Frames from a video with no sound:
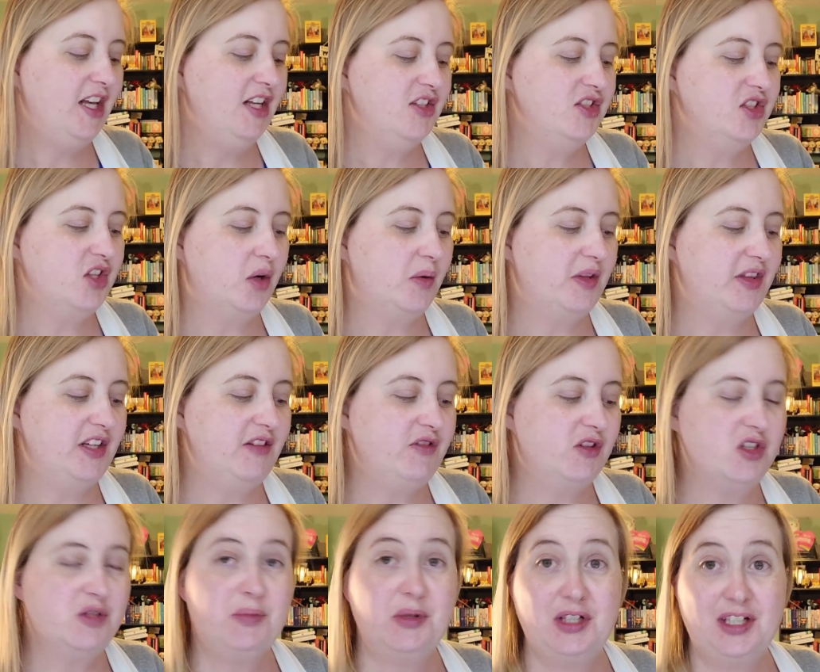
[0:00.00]
So, the
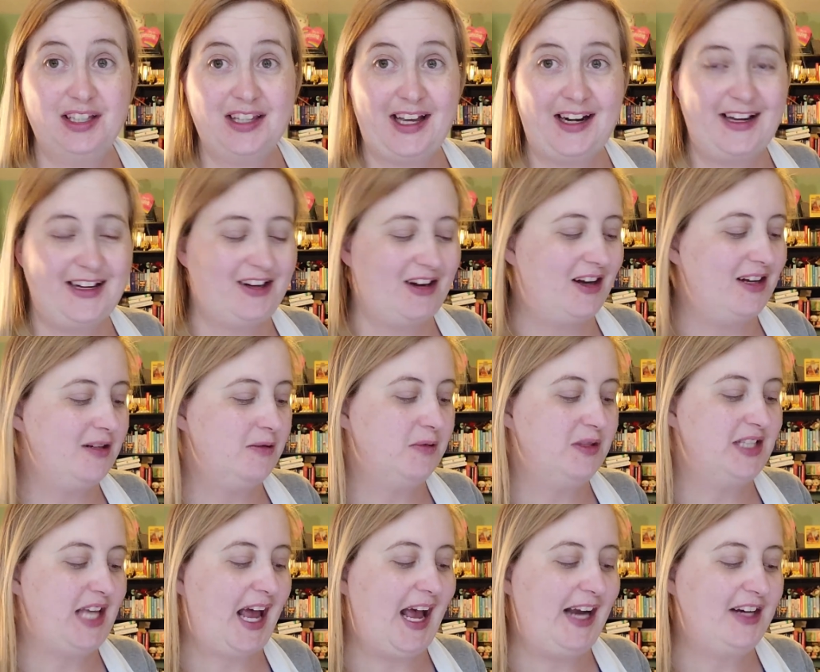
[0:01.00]
first book that I got
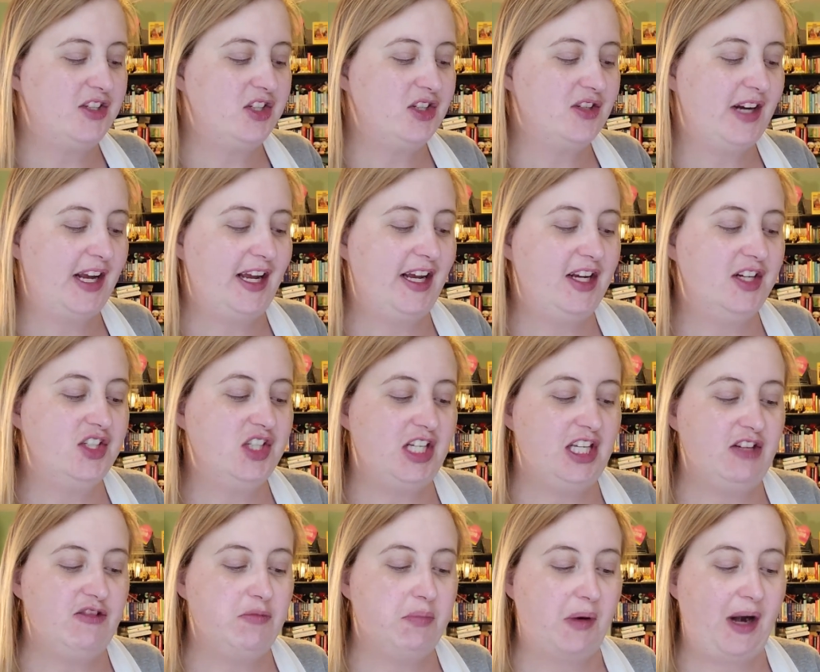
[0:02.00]
was Act Your Age,
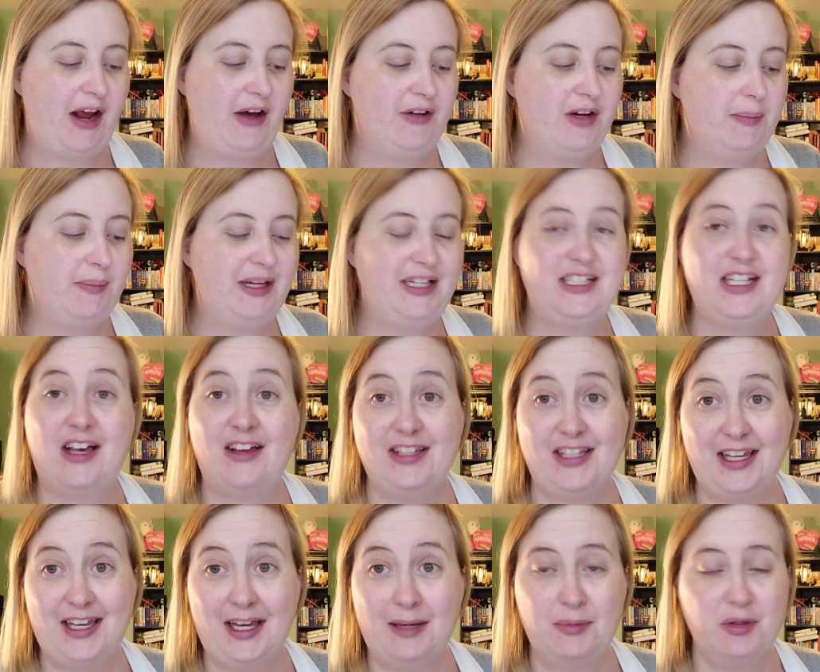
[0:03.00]
Eve Brown by
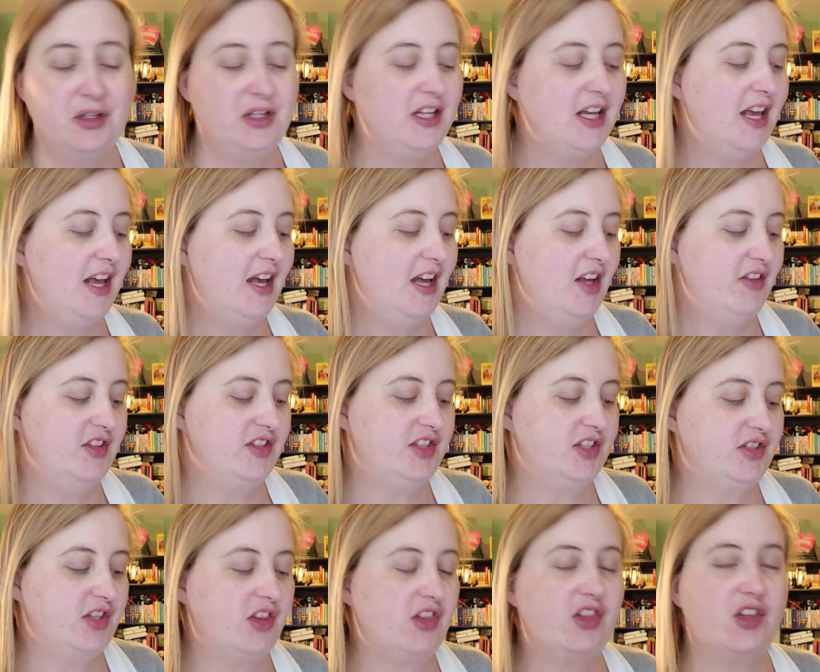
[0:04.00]
Talia Hibbert. This
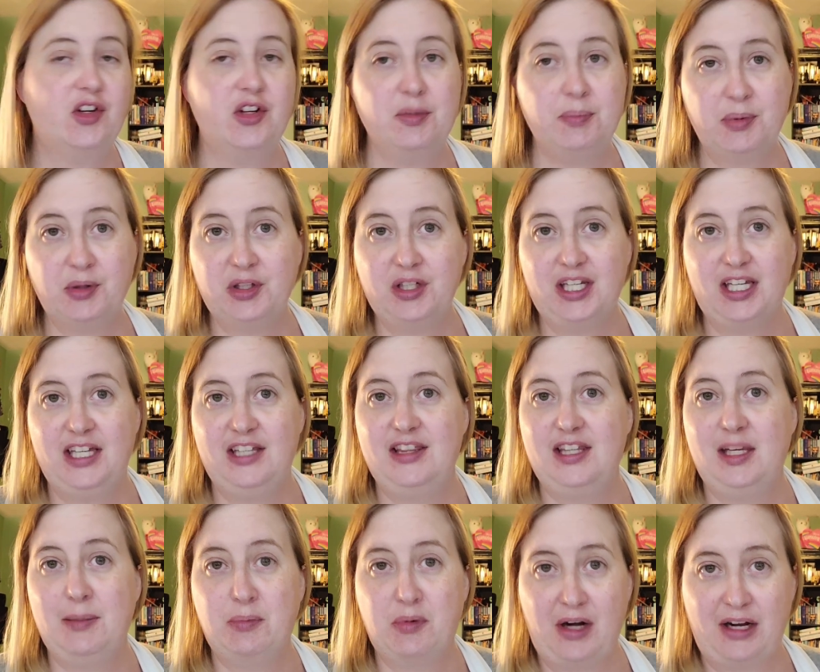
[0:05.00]
is the third book in
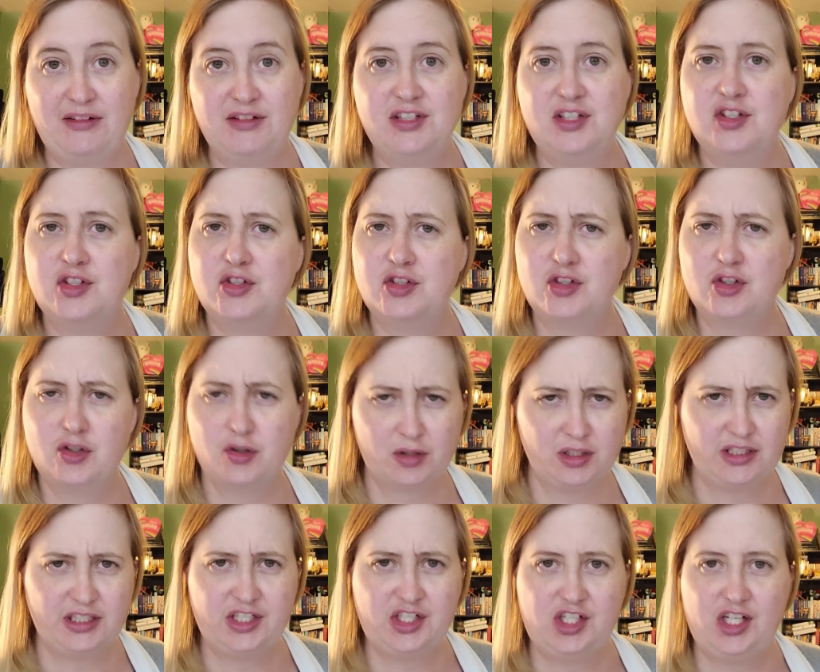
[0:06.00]
the Brown Sisters
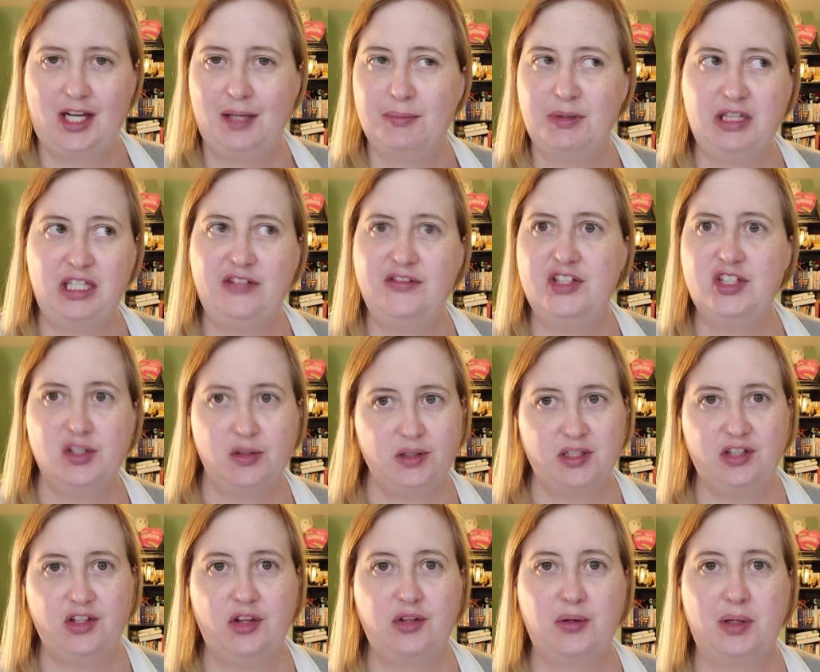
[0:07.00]
trilogy. I believe it's
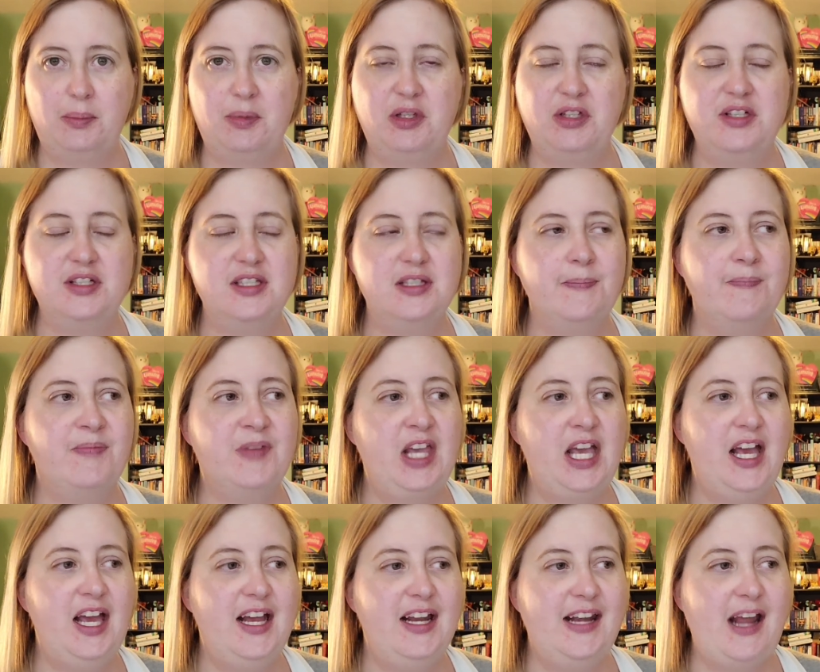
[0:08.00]
only the three books.
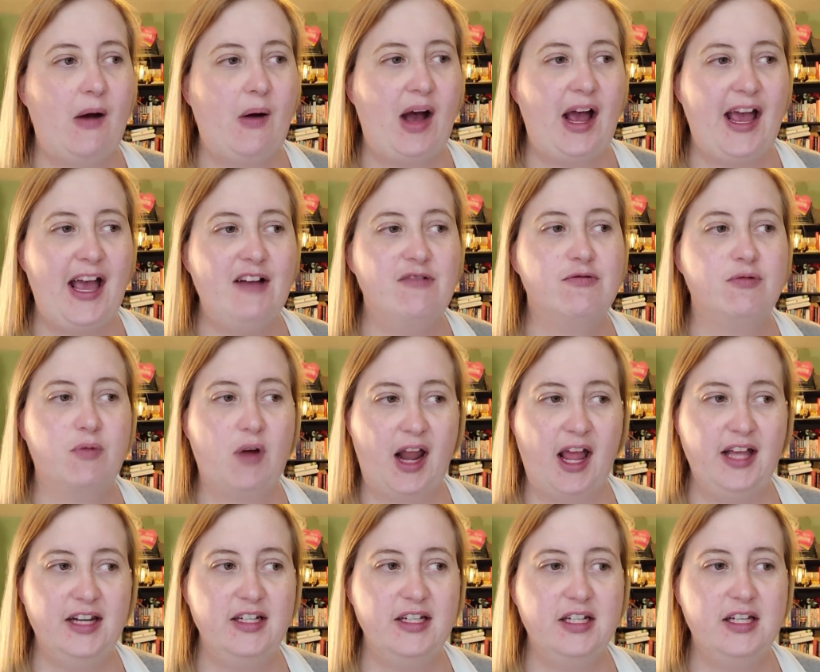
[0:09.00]
Now, I have
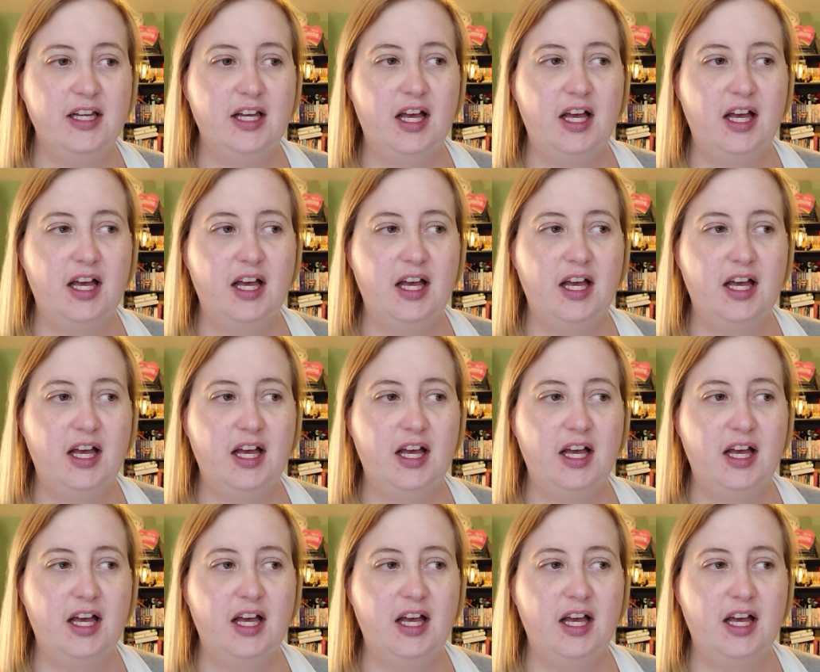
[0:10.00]
read